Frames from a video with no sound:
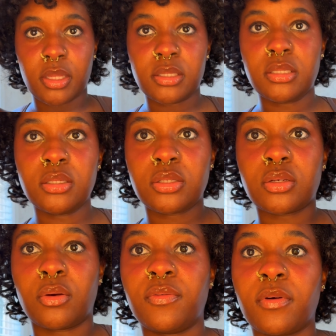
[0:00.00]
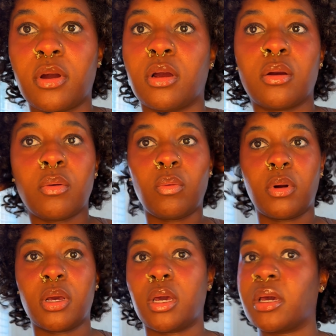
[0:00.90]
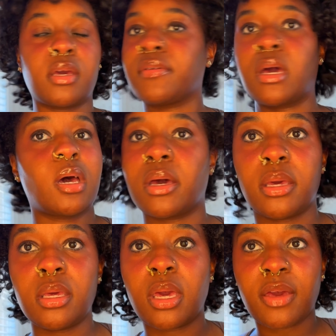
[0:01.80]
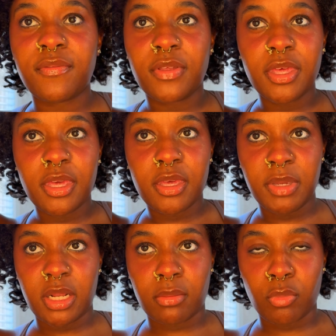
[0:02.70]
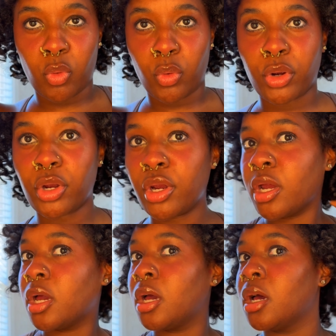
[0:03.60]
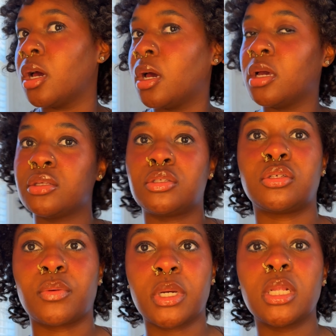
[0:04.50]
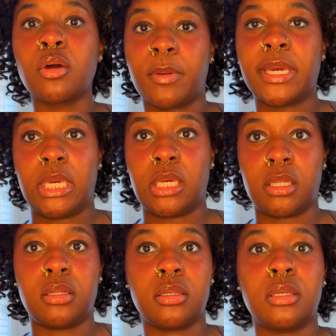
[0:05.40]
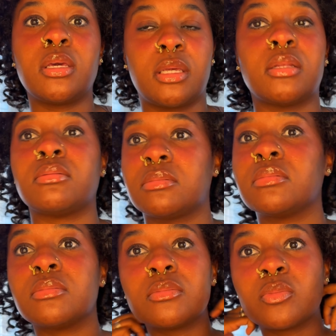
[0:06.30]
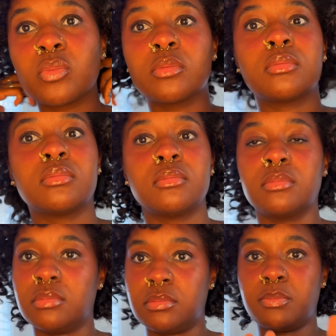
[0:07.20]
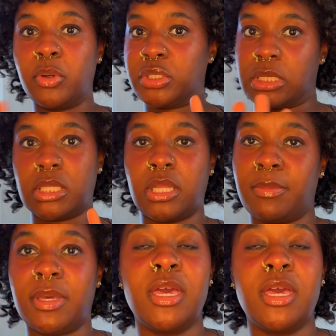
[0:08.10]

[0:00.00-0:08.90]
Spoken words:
this is so far what I've got. I feel like it can be done more. So we're gonna go back in and push it to the limit.